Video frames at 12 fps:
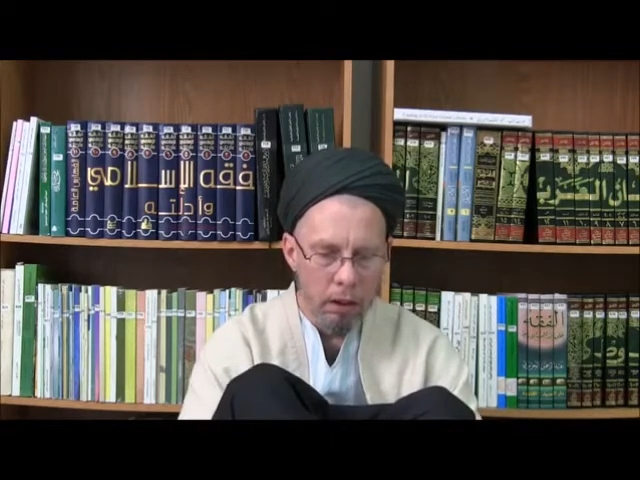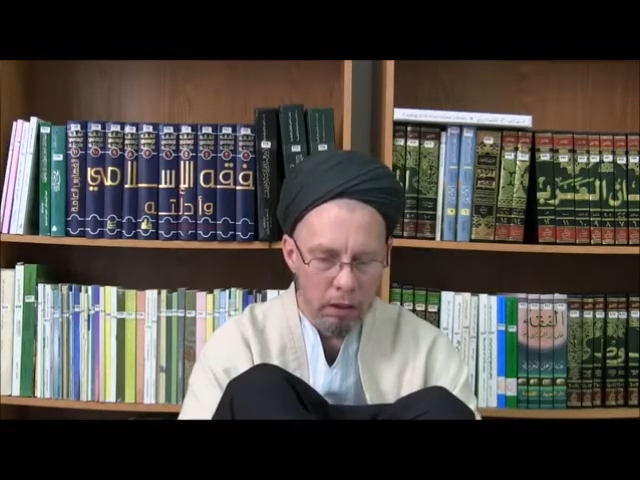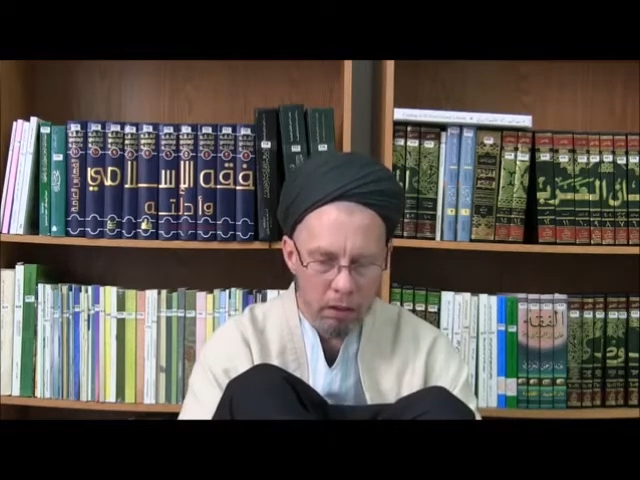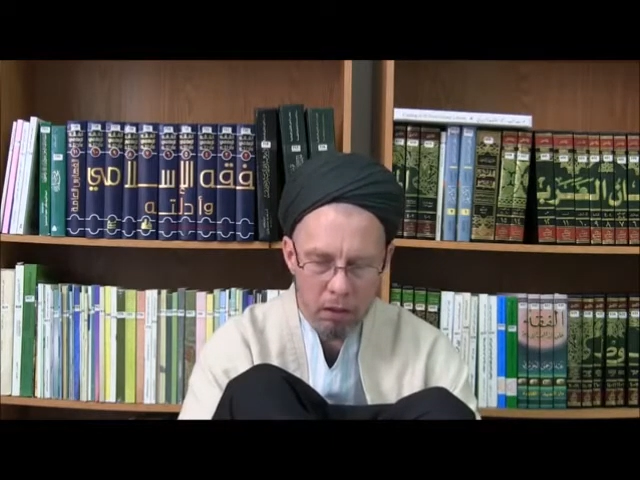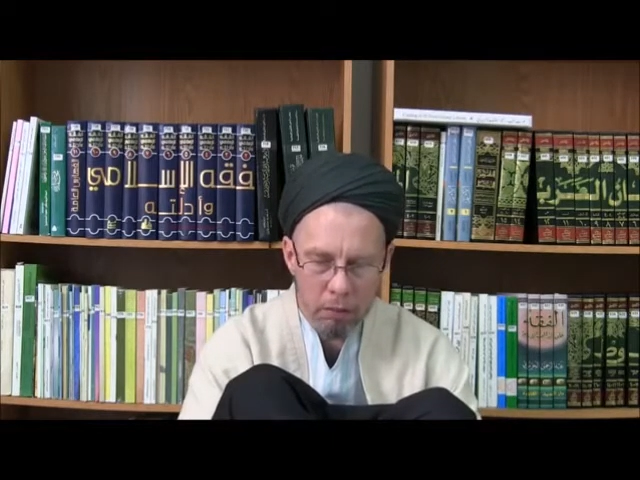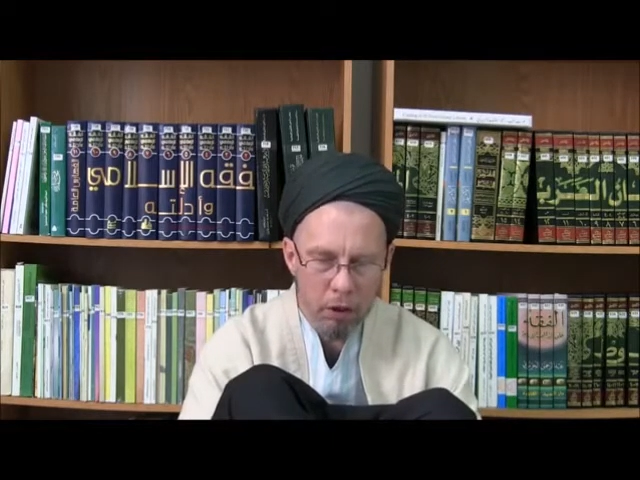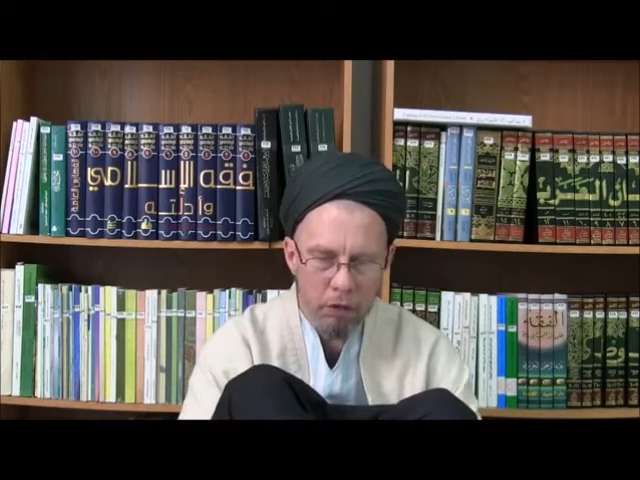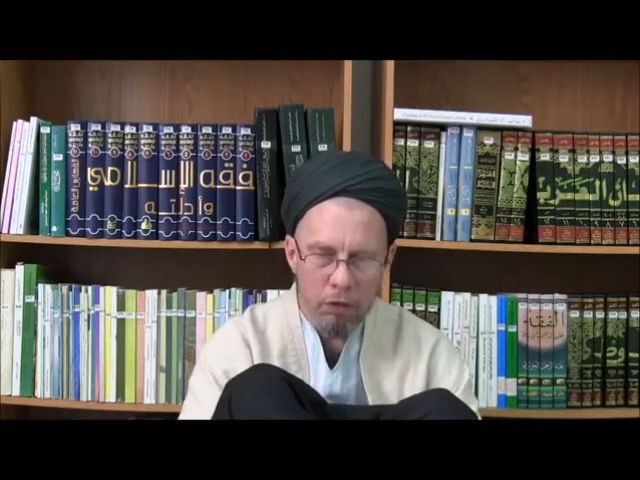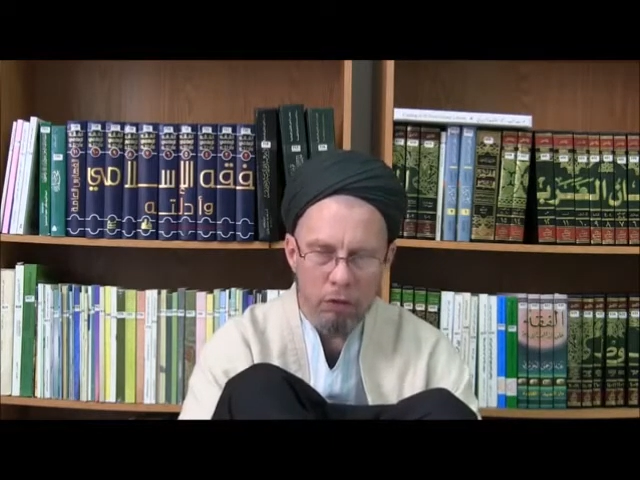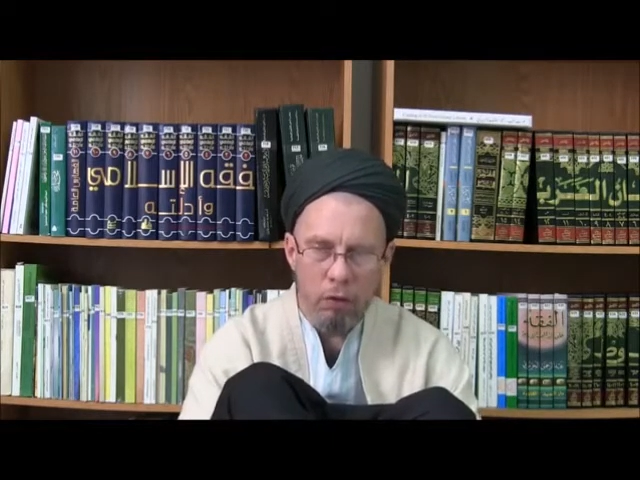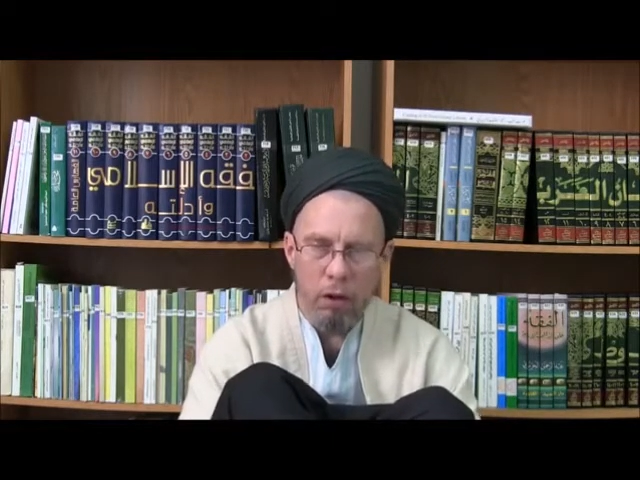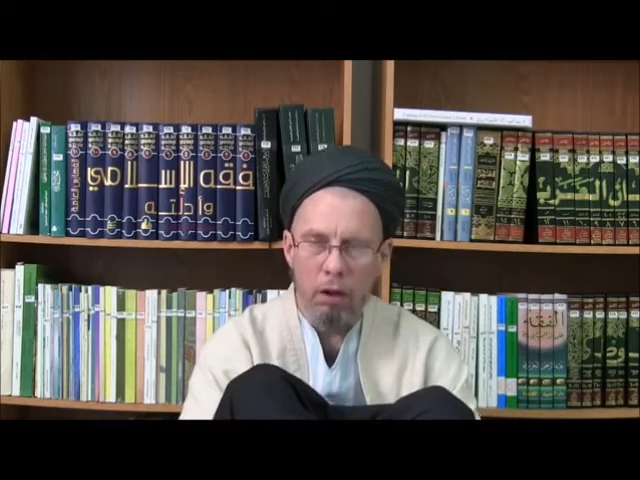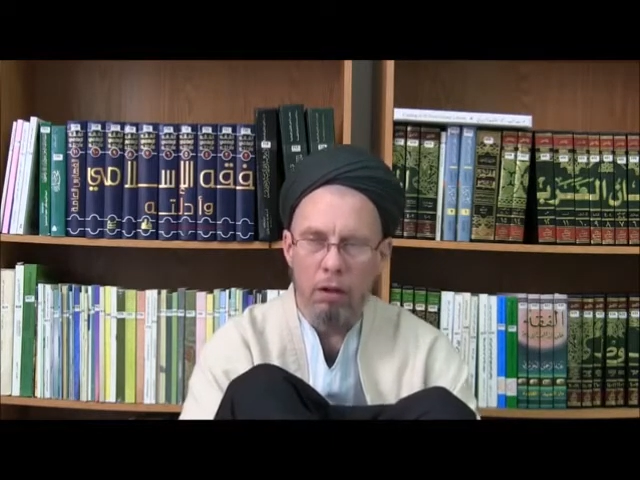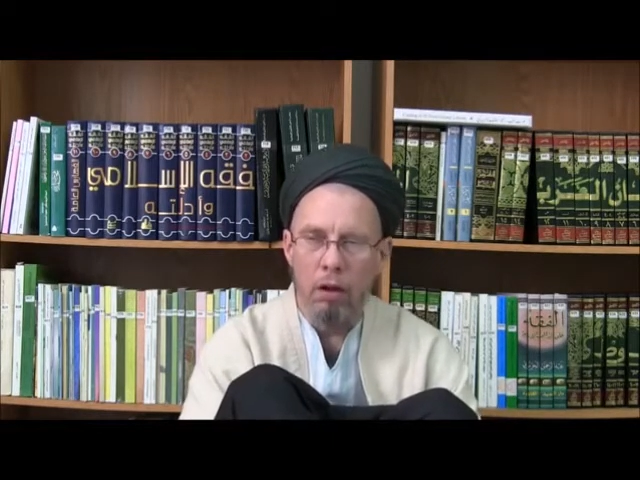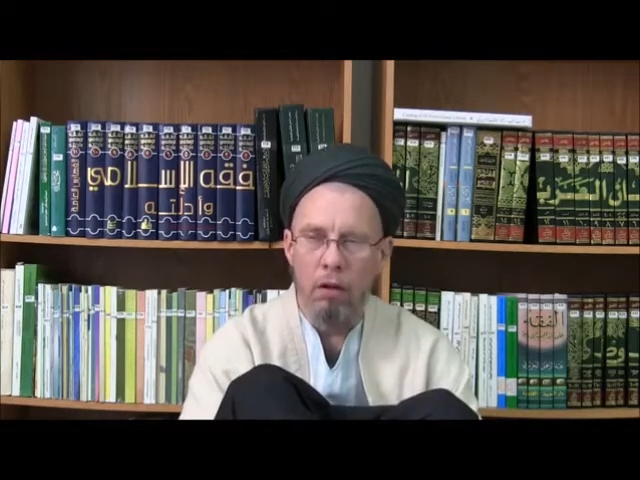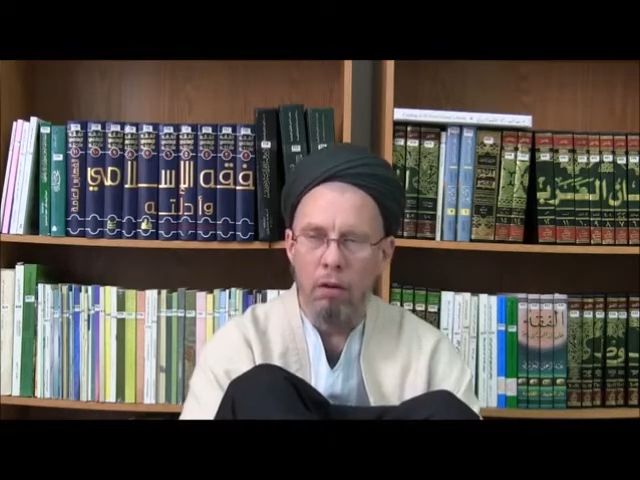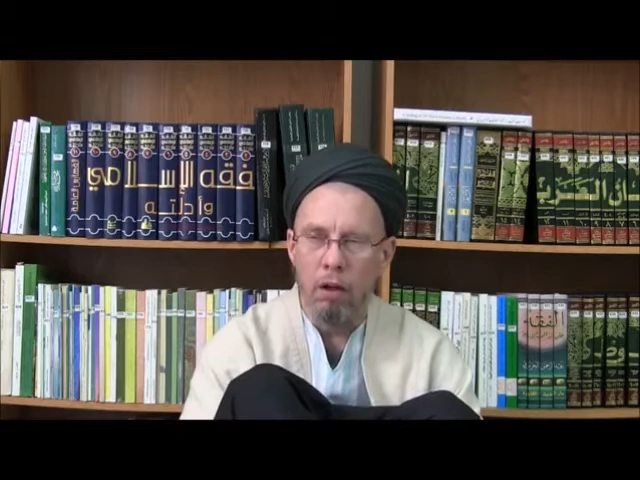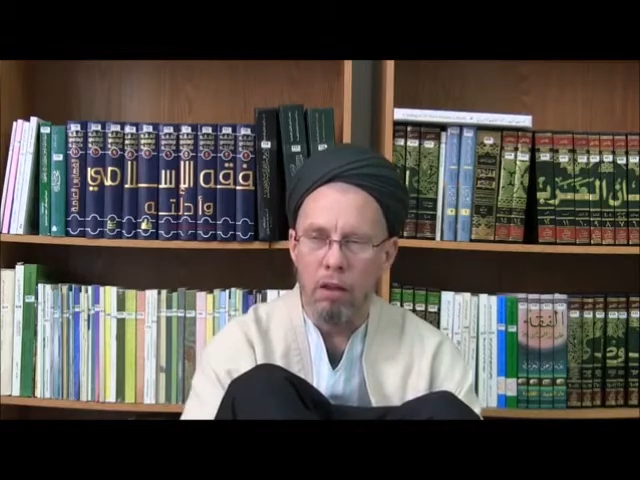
This is a beautiful dua, you know,